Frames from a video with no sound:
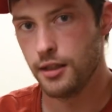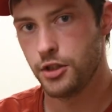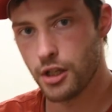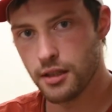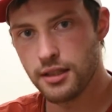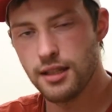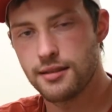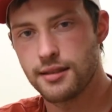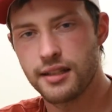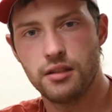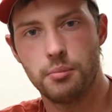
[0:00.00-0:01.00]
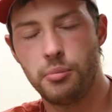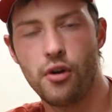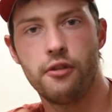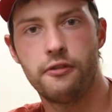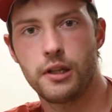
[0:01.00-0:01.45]
Schottky is like the
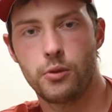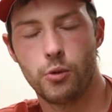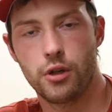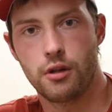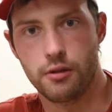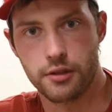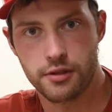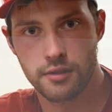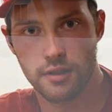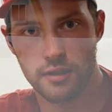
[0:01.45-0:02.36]
perfect workhorse.